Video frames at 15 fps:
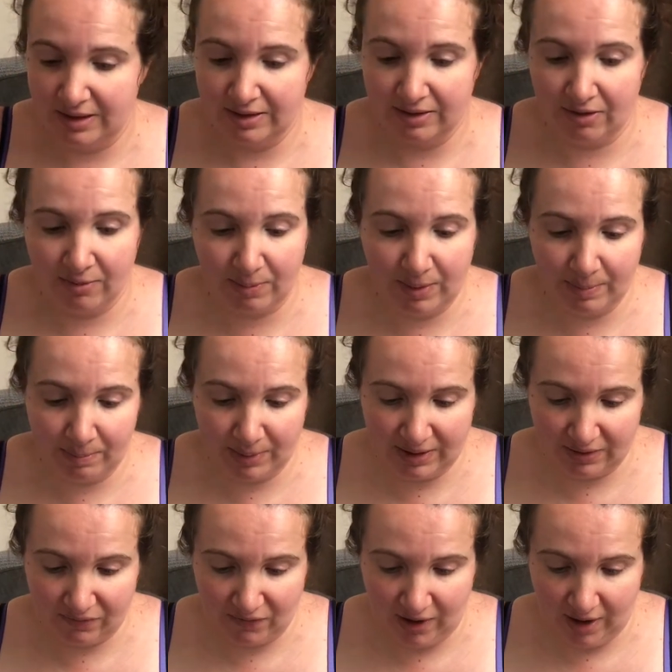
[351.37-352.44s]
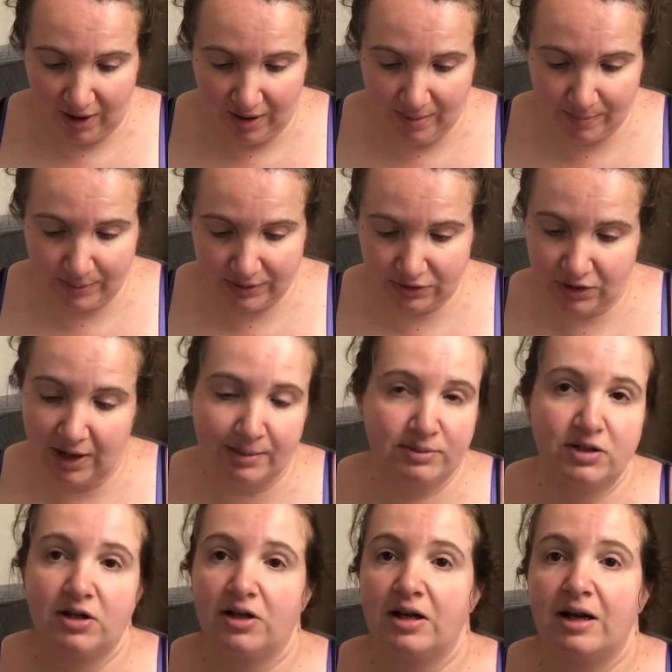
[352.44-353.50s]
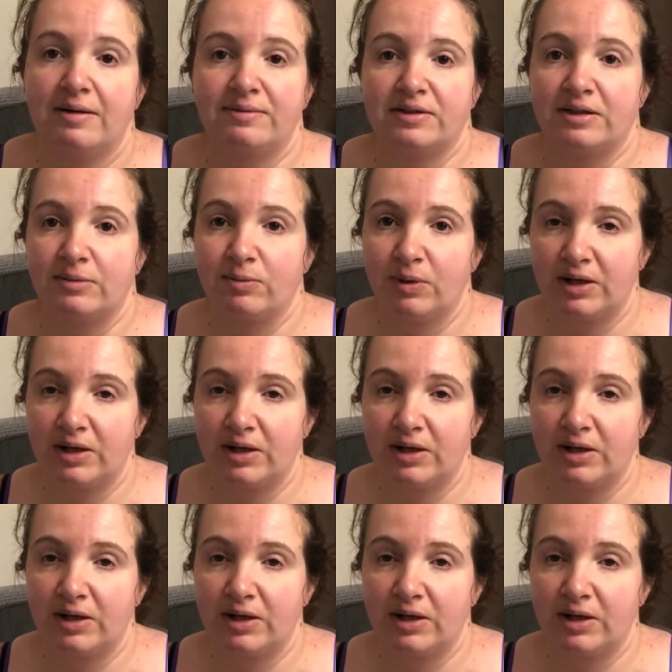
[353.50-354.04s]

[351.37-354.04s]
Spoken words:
They're a bit big for her, but she absolutely loves them.